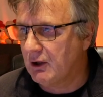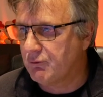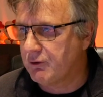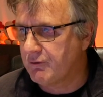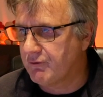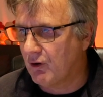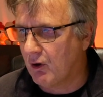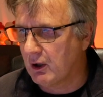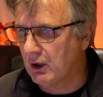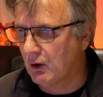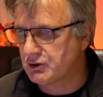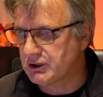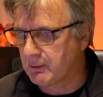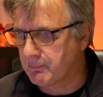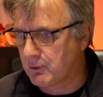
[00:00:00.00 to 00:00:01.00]
If we find
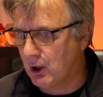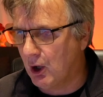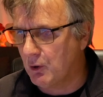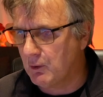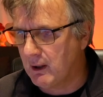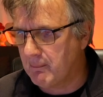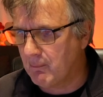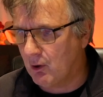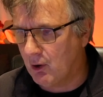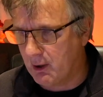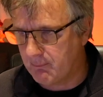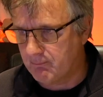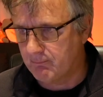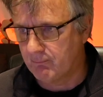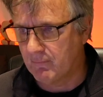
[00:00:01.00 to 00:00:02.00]
Logic Pro in
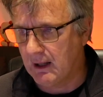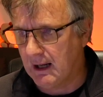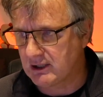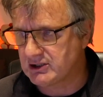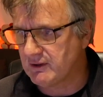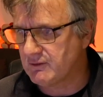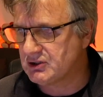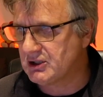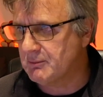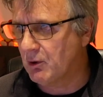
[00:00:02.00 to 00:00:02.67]
my Activity